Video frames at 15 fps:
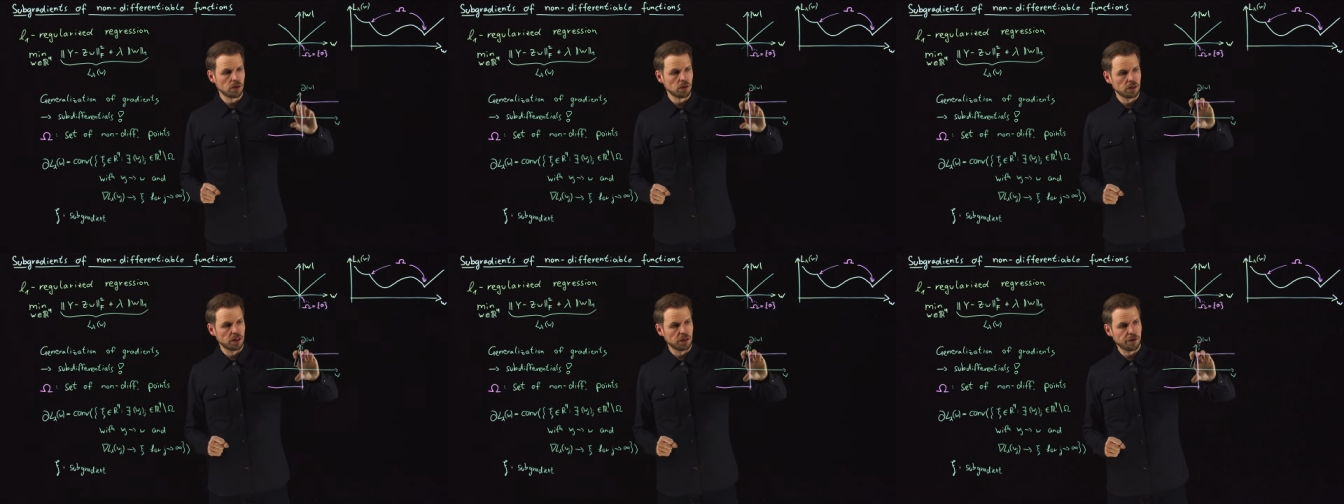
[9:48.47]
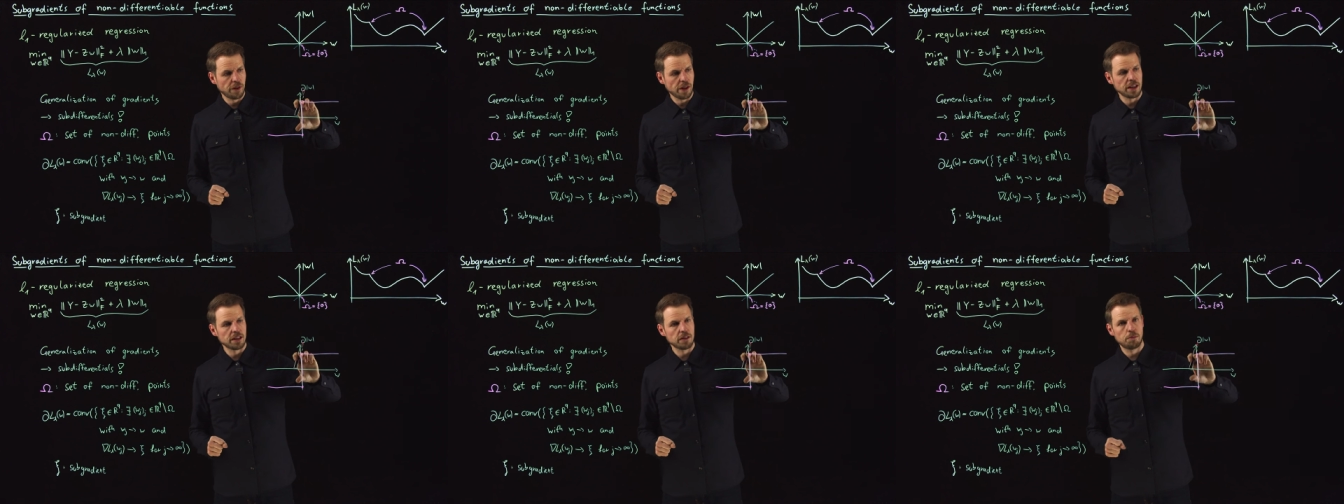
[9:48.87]

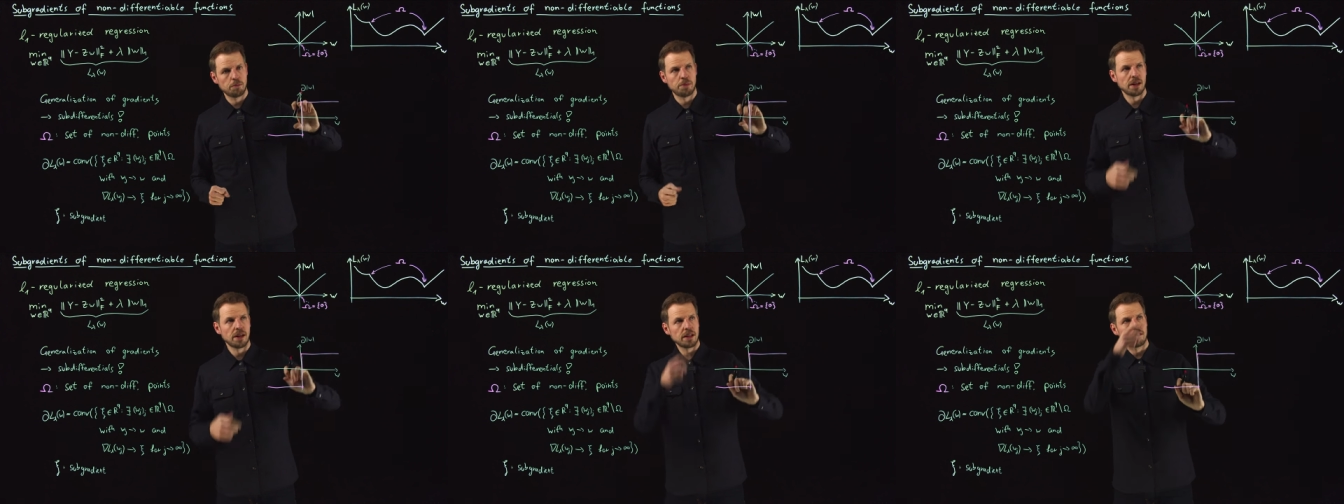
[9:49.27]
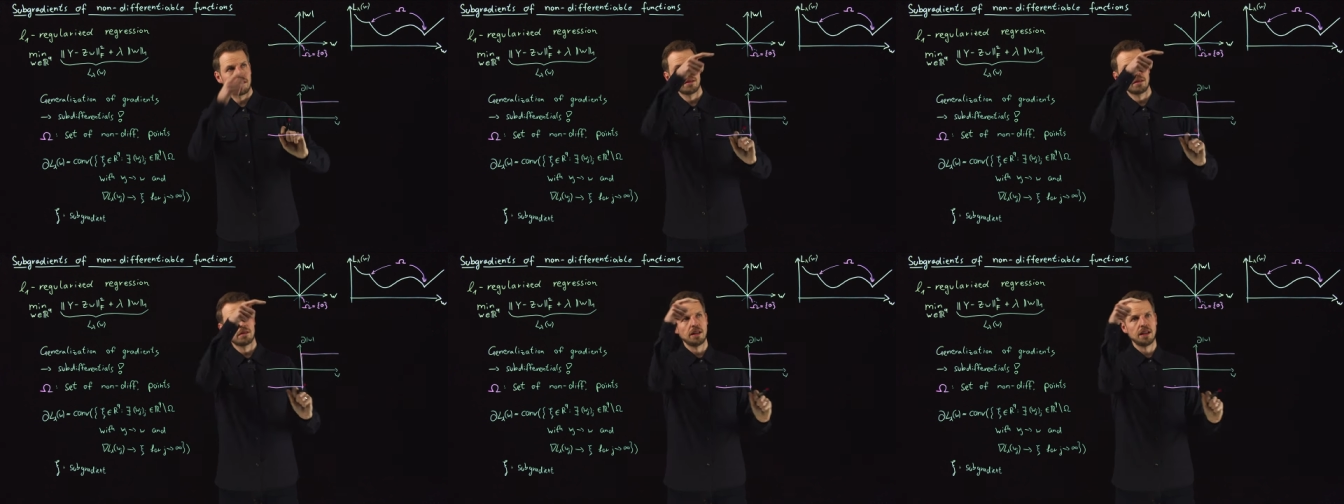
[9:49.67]
defined by
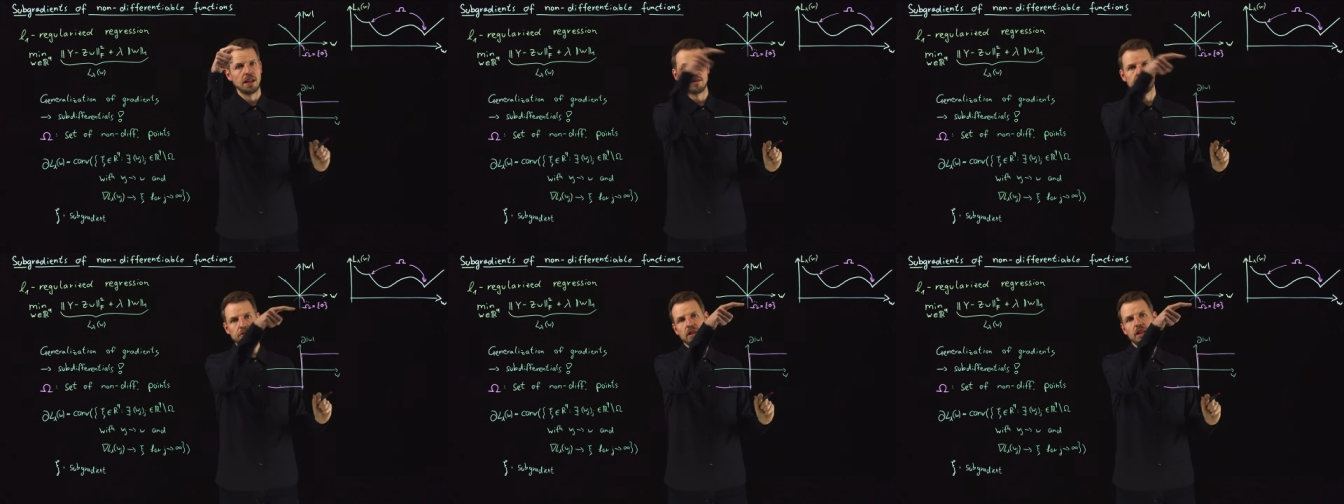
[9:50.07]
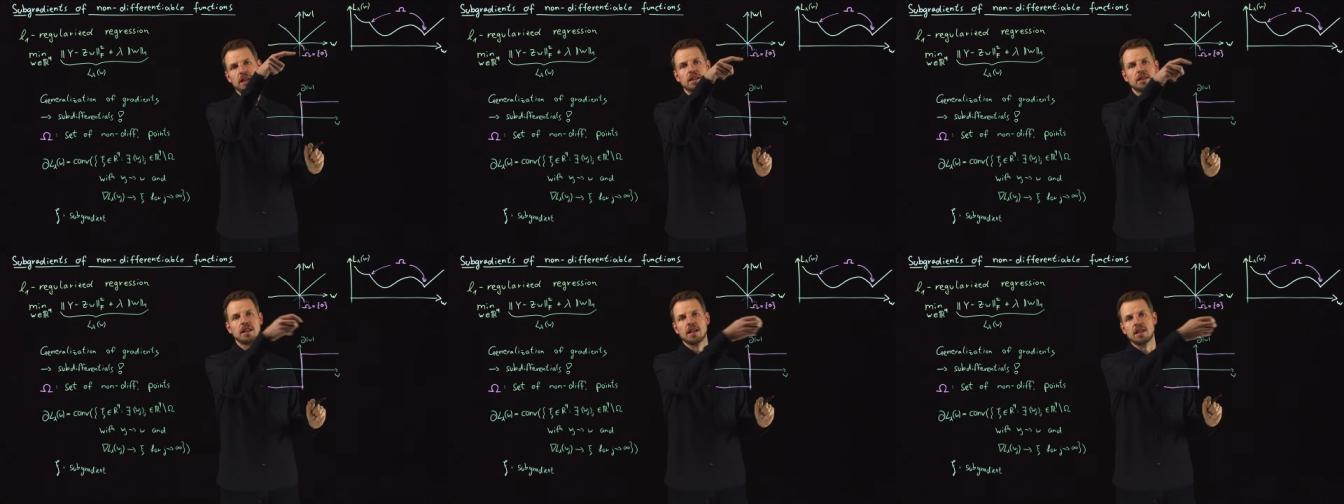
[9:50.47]

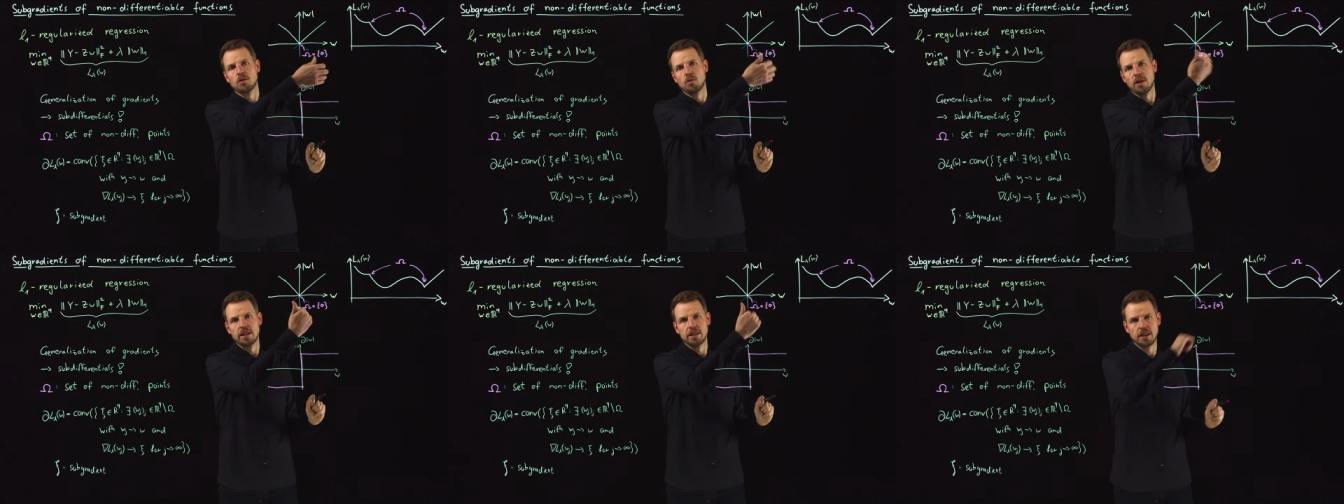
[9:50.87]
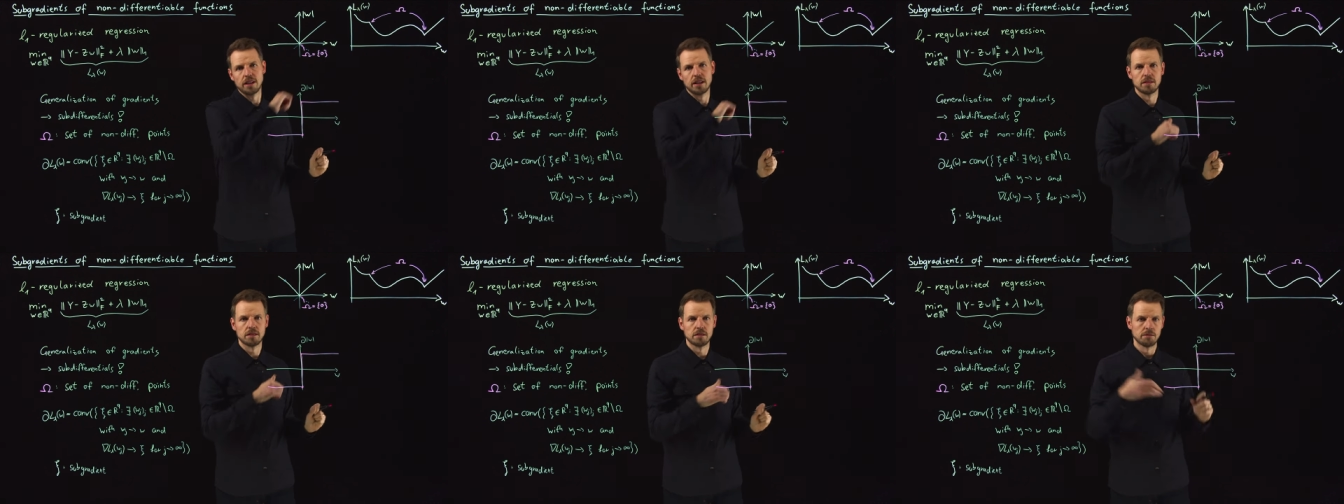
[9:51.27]
left-hand and
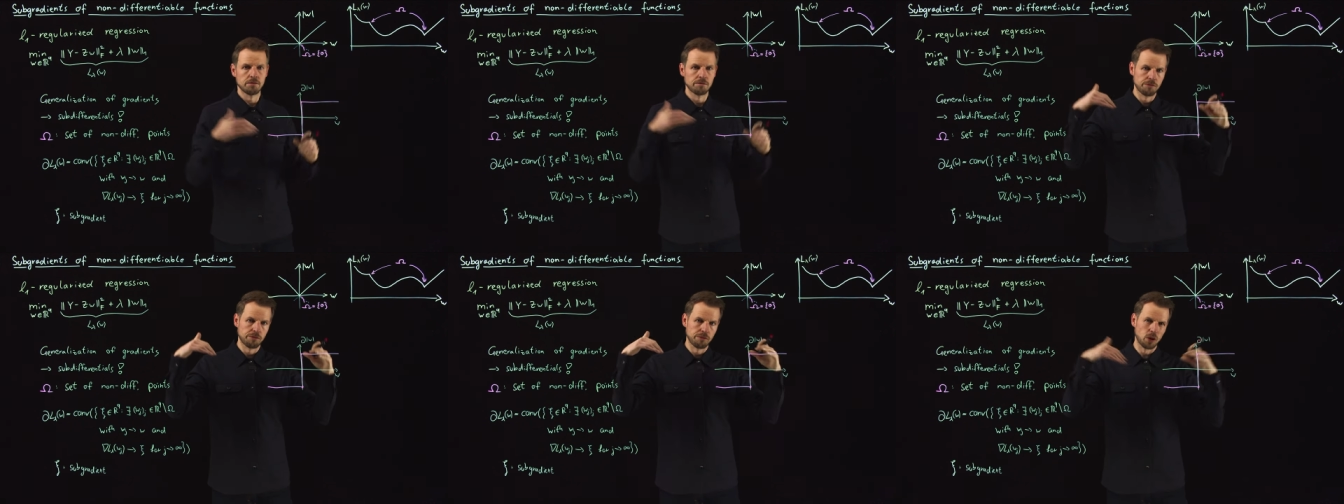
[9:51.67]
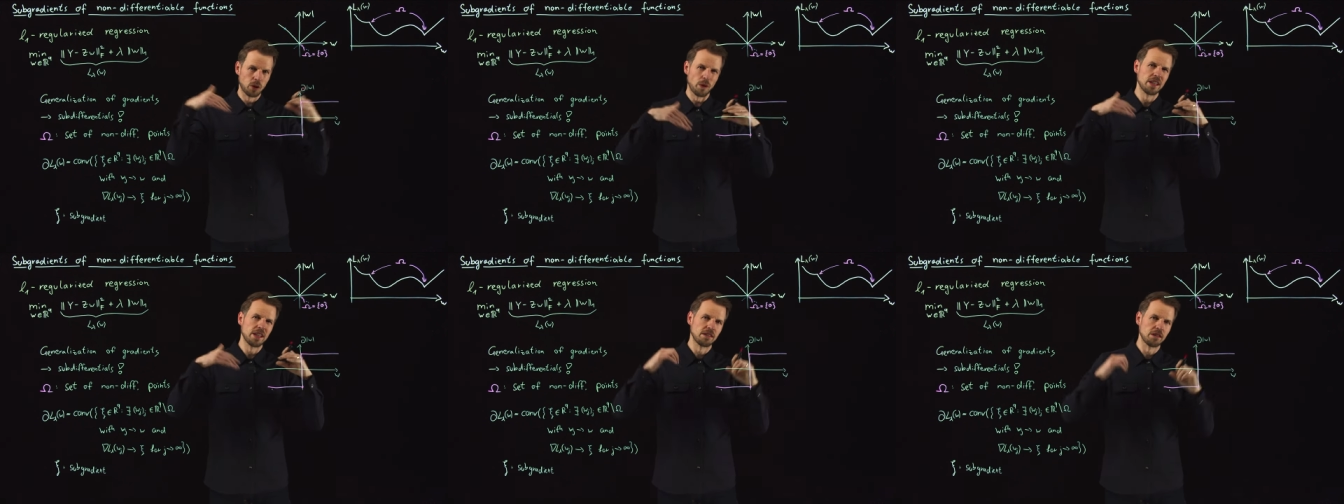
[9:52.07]
right-hand
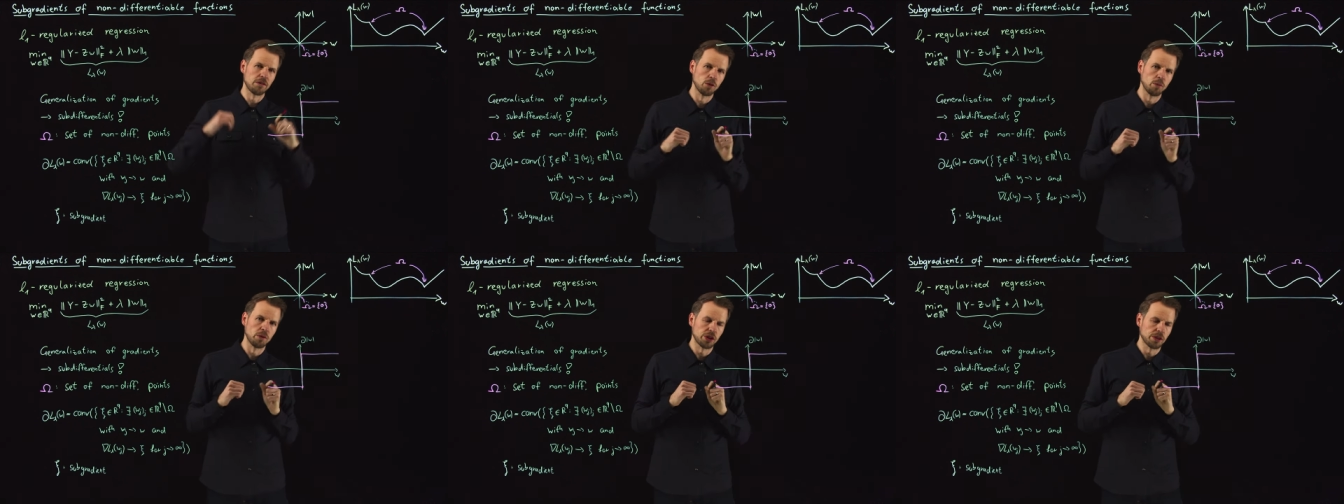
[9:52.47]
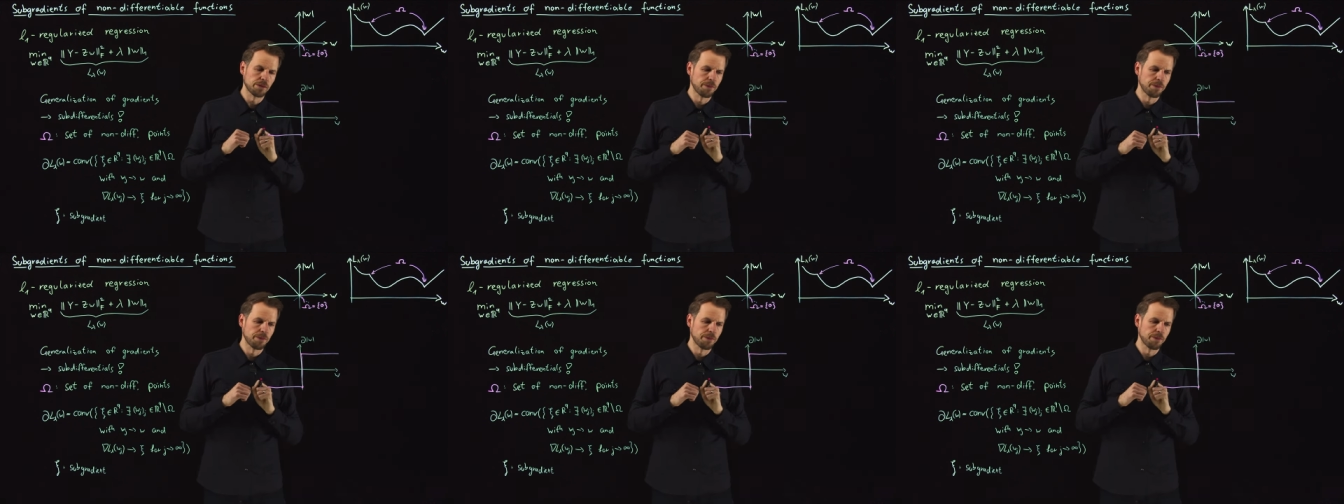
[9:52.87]
gradients, if you wish.